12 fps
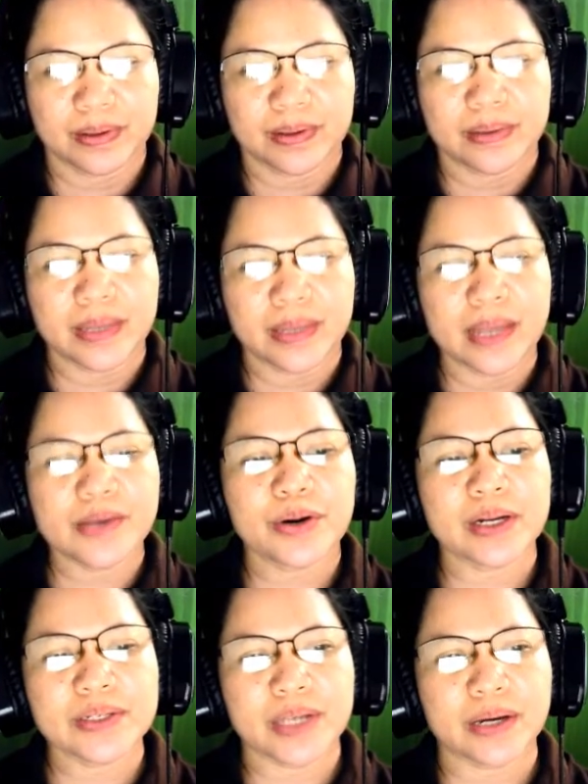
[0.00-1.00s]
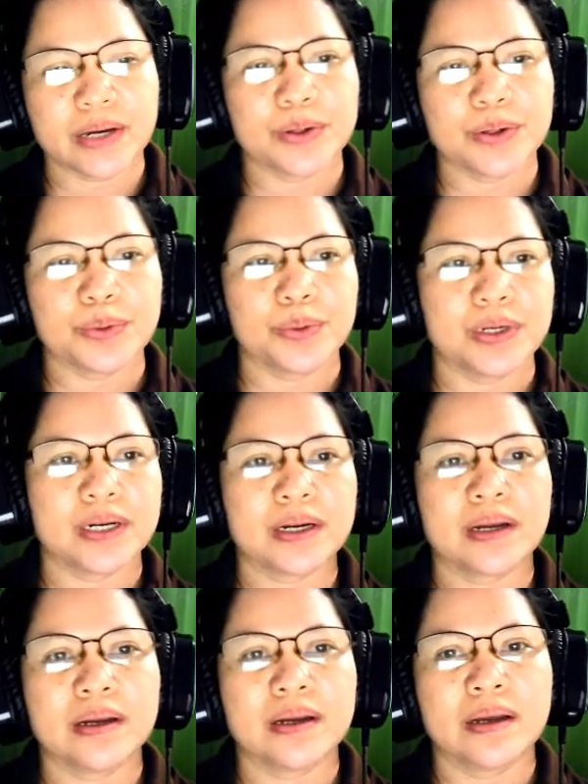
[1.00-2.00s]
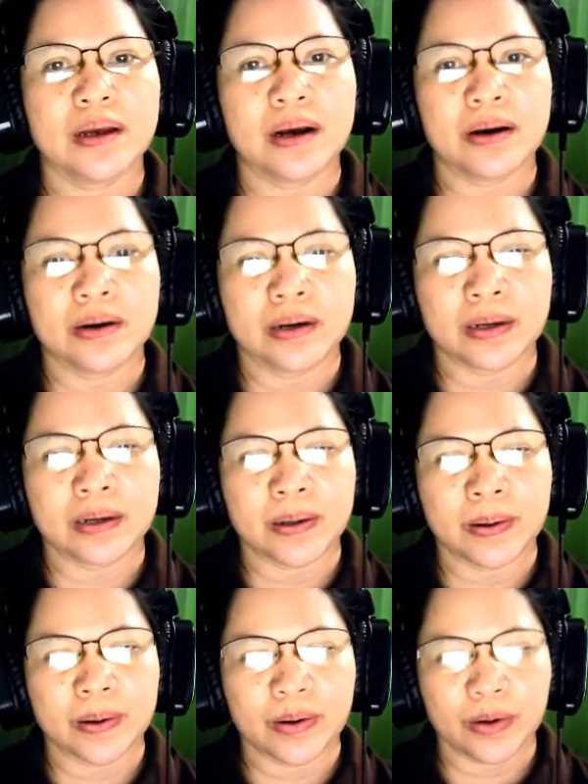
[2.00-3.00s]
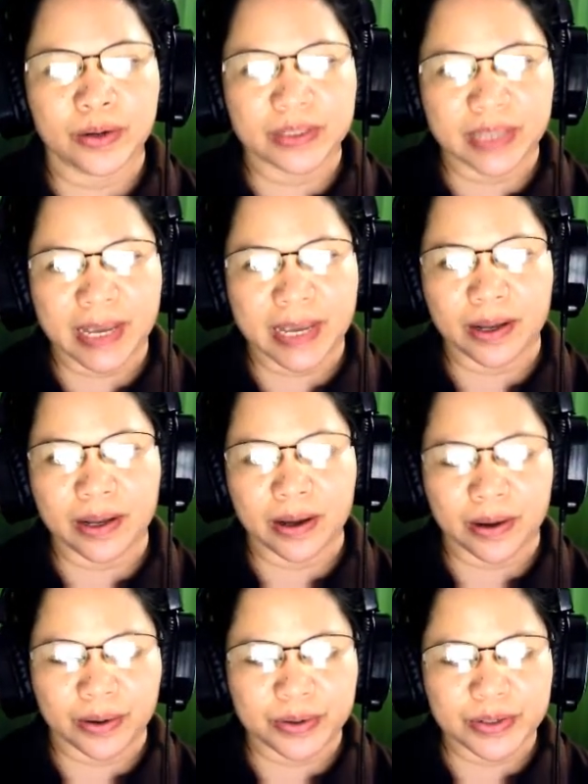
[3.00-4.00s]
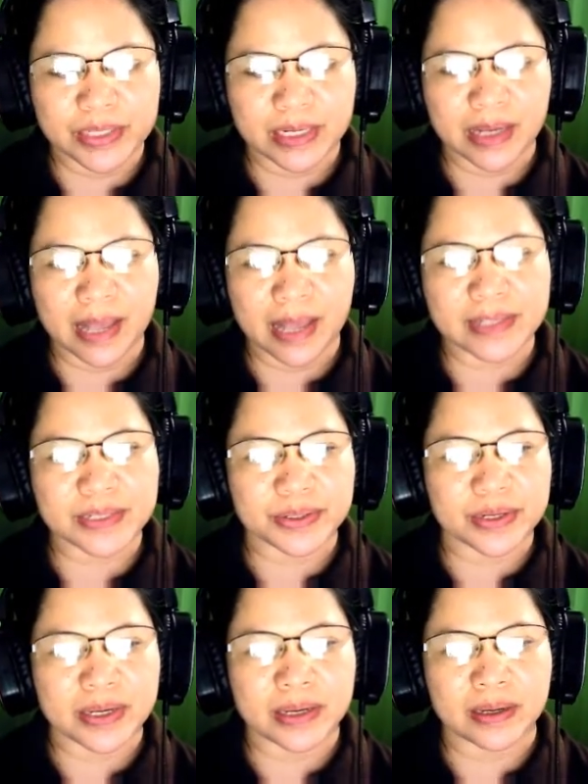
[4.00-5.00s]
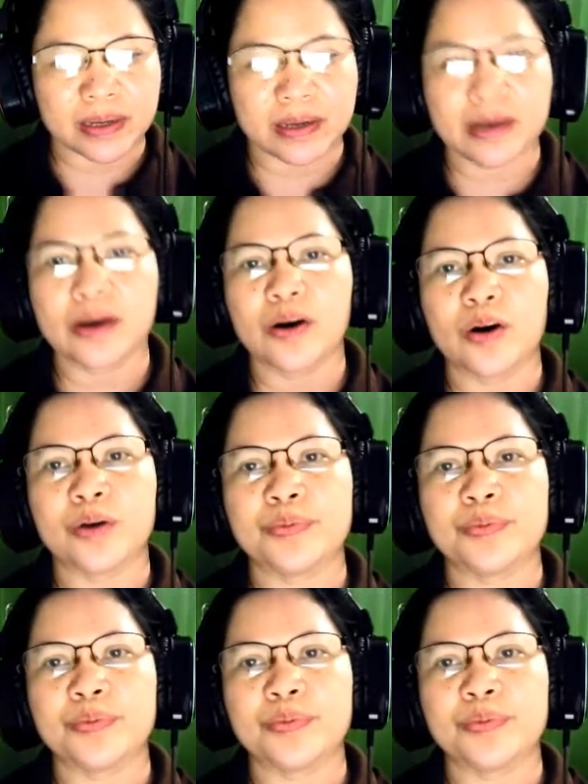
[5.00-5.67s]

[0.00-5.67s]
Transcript: Then you can check your work on the using the answer key of